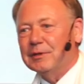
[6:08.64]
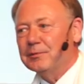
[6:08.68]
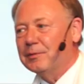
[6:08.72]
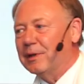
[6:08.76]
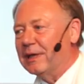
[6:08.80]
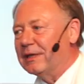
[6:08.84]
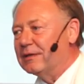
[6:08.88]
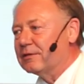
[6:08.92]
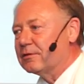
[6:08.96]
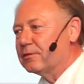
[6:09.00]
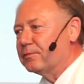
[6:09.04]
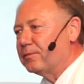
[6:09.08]

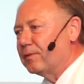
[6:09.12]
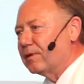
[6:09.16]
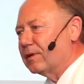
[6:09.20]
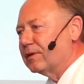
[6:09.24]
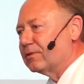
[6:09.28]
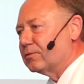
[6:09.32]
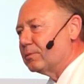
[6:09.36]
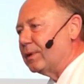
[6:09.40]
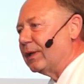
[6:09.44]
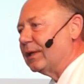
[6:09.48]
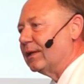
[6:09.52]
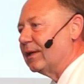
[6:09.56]
between
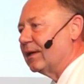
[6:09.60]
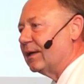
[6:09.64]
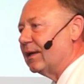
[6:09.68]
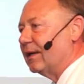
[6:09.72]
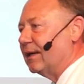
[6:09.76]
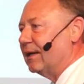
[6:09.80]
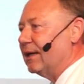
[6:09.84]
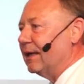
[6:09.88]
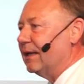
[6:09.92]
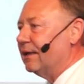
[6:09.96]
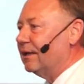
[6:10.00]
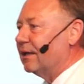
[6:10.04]
Sweden
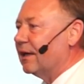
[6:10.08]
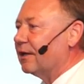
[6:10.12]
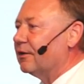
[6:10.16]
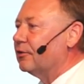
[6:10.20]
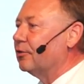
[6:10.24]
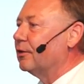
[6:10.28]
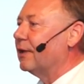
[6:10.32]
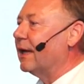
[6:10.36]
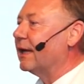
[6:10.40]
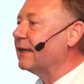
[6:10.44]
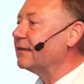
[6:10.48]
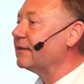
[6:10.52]
and India
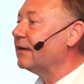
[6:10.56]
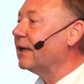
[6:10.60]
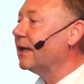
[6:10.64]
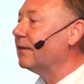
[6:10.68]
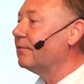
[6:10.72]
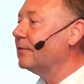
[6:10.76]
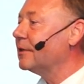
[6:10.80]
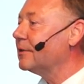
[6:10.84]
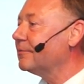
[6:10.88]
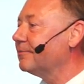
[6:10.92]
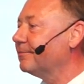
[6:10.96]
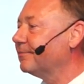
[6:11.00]
to next
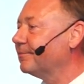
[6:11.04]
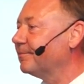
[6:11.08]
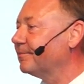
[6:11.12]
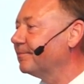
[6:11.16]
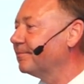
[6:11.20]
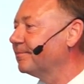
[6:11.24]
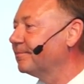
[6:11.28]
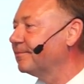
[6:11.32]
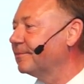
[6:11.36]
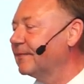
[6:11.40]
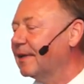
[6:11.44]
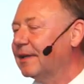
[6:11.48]
level
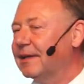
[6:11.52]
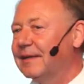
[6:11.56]
the